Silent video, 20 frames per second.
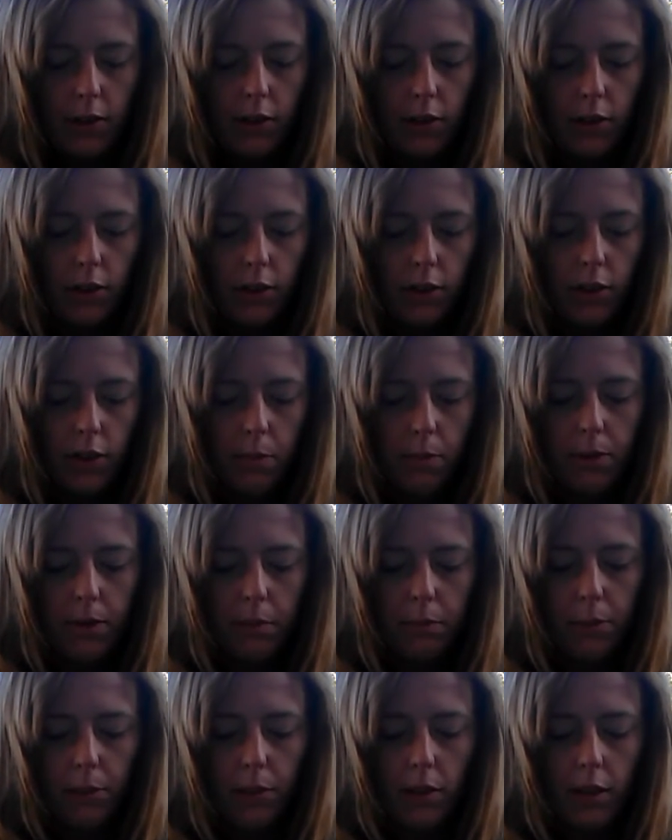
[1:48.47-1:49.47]
just some
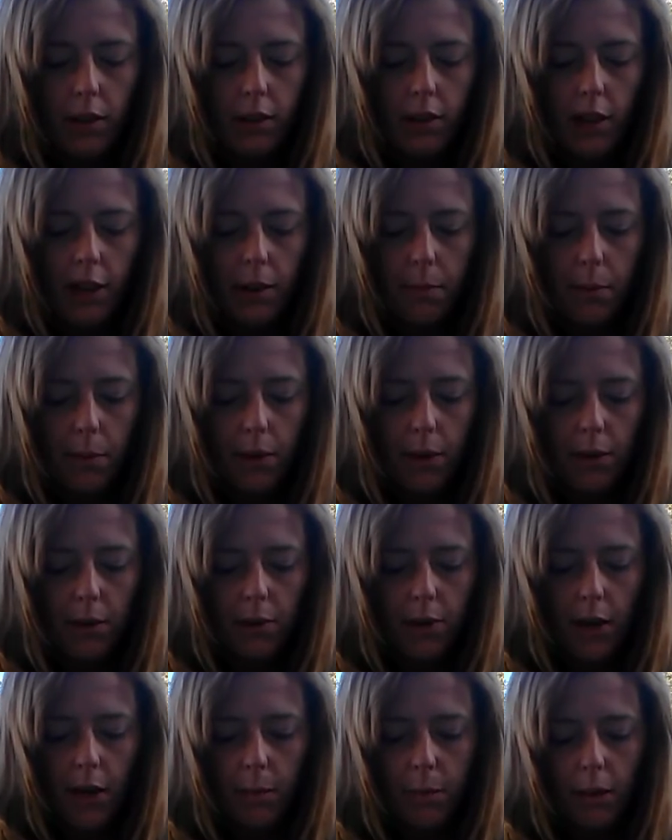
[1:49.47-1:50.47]
simple duct tape or other
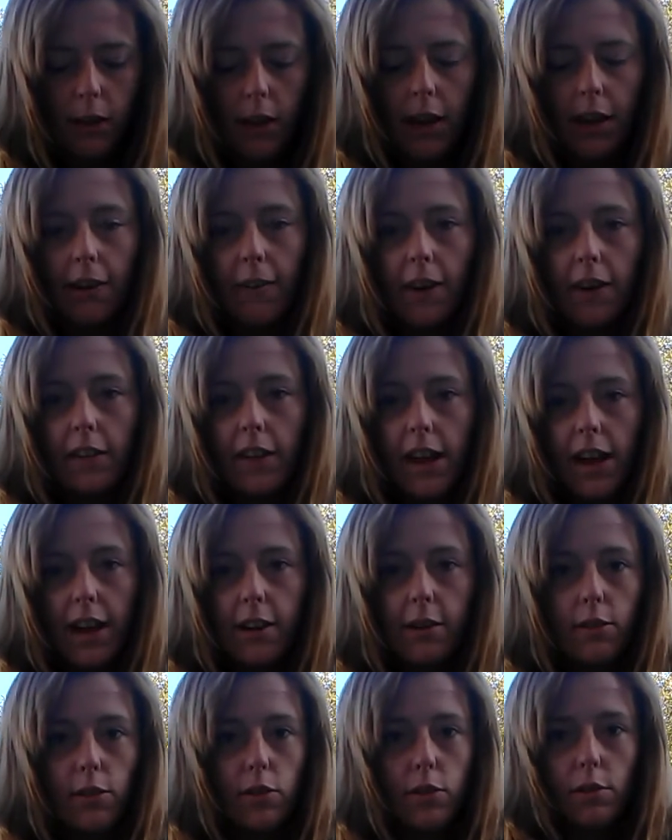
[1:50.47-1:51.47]
tape lying around the
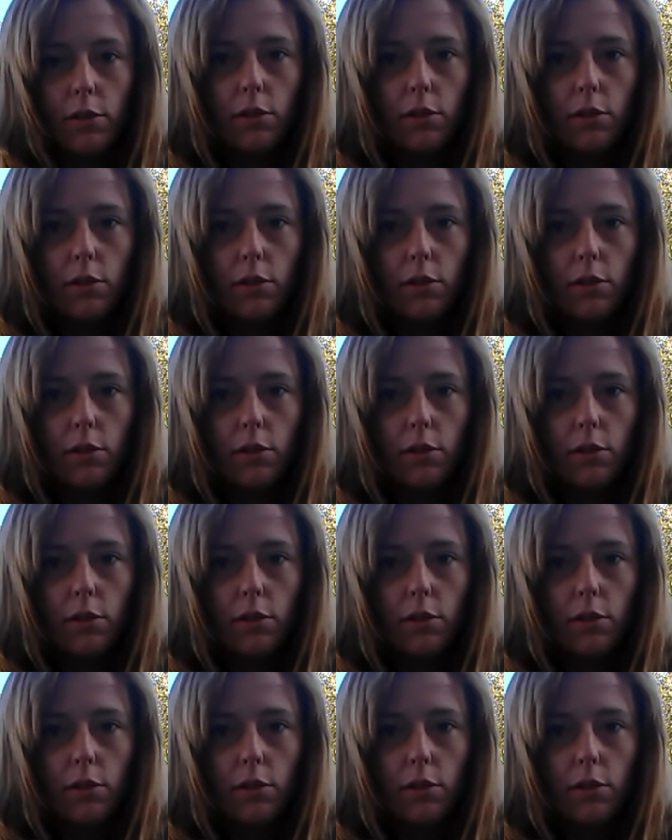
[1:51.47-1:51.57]
house,